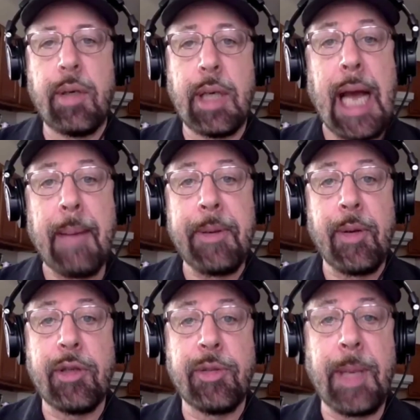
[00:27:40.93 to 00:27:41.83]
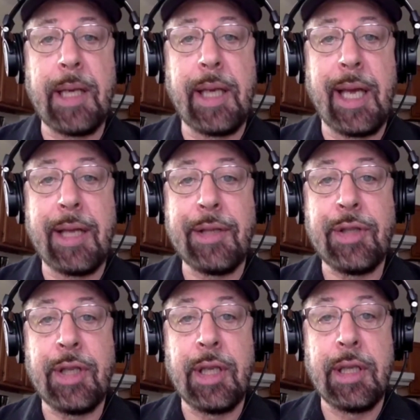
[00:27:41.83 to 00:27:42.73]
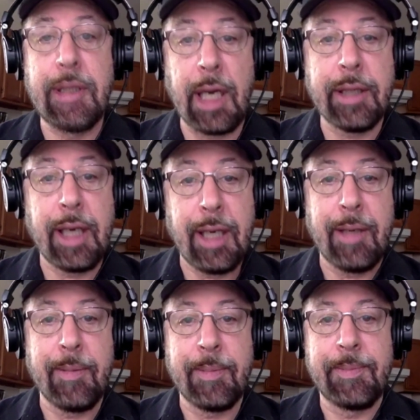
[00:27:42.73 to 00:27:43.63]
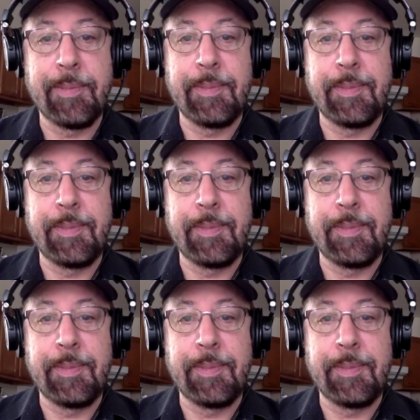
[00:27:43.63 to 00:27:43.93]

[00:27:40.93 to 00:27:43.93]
can go to copywriterspodcast.com.